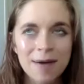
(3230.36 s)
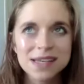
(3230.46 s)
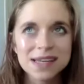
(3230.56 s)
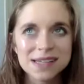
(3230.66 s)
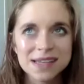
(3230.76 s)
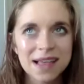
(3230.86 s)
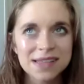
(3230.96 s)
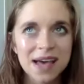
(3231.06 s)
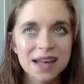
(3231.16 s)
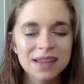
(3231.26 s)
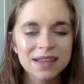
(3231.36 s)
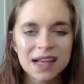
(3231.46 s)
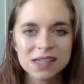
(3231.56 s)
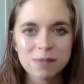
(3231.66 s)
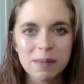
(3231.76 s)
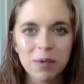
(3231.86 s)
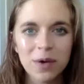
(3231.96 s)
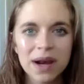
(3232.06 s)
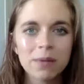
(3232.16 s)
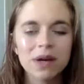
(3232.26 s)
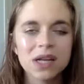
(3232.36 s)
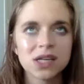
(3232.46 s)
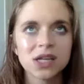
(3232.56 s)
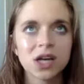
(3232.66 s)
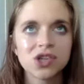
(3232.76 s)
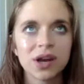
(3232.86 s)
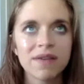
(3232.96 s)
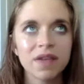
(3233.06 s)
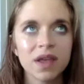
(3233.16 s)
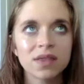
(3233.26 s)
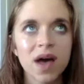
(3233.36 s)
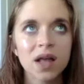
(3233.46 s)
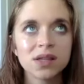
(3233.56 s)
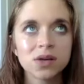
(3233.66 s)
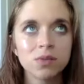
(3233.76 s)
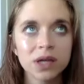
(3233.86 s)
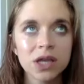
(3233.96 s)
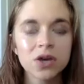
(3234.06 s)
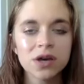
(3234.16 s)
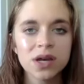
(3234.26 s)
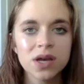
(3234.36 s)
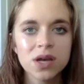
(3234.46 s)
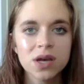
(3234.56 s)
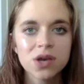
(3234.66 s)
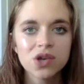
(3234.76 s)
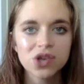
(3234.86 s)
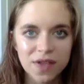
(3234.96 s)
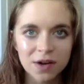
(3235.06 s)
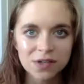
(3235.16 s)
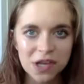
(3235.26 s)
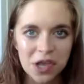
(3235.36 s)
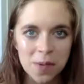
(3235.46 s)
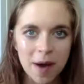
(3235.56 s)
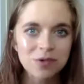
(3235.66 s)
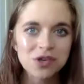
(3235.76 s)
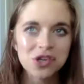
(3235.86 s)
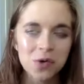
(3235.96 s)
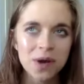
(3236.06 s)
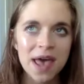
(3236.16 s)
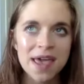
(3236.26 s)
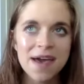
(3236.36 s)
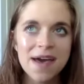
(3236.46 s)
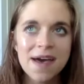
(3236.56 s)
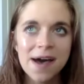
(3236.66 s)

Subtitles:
going to say that's kind of the last big point I wanted to touch on. I feel like that's a really good shit they don't tell you about show day.